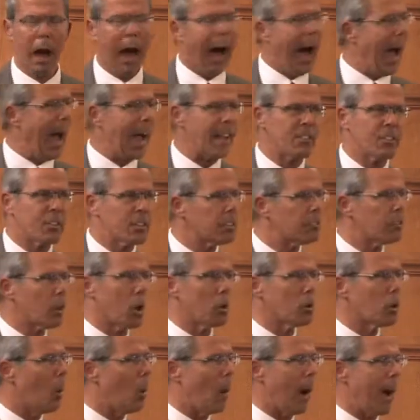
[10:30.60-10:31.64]
I just
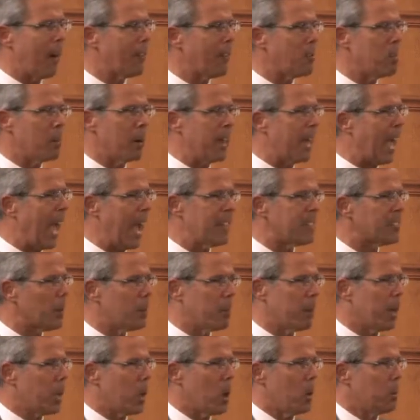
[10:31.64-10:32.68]
don't know why everybody hates
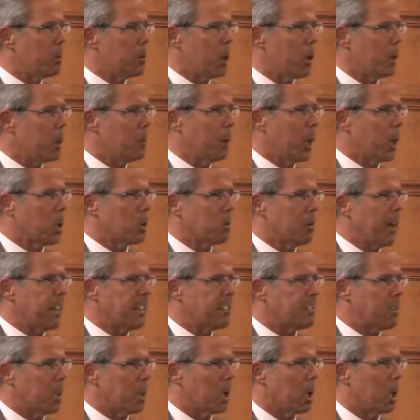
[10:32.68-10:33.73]
him, but nobody will give me a good
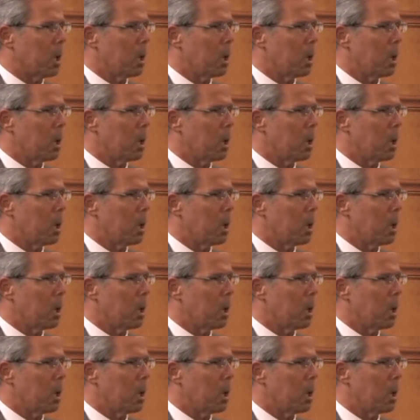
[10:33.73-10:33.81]
reason.